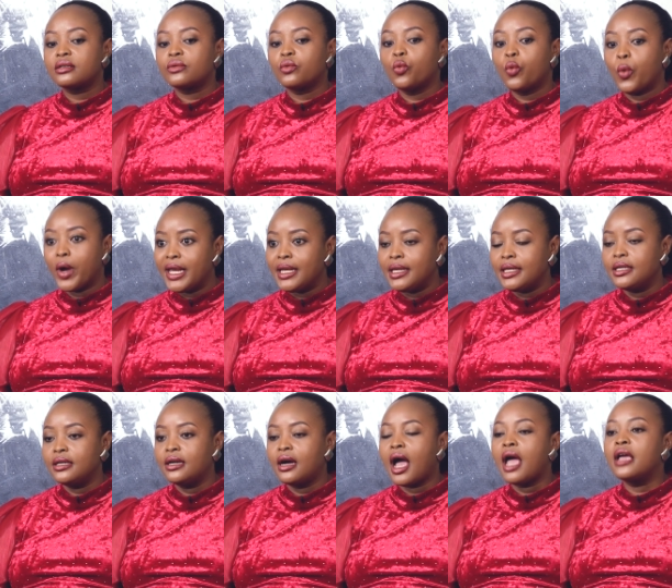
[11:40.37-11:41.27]

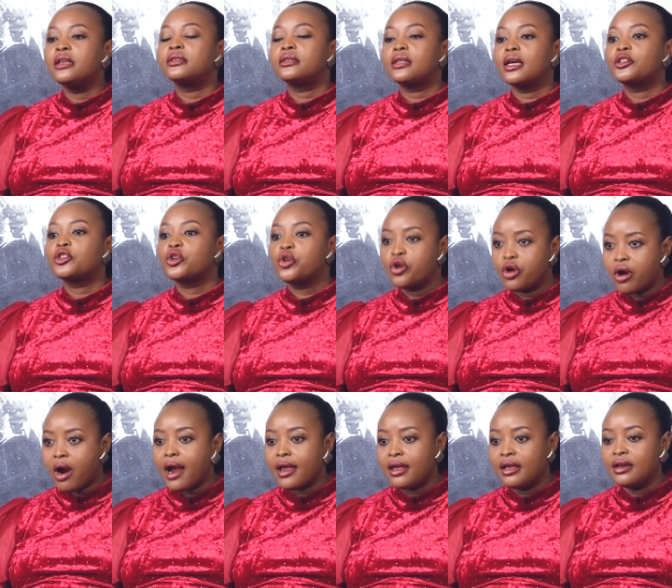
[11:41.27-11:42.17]
wailing, I start
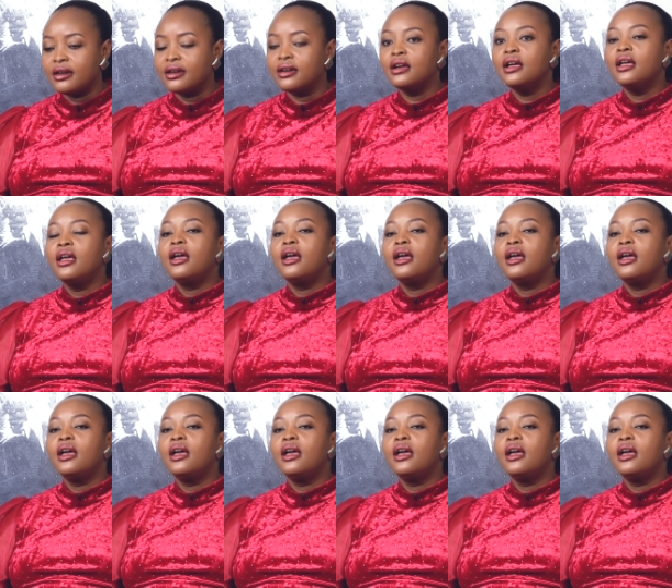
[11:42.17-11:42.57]
crying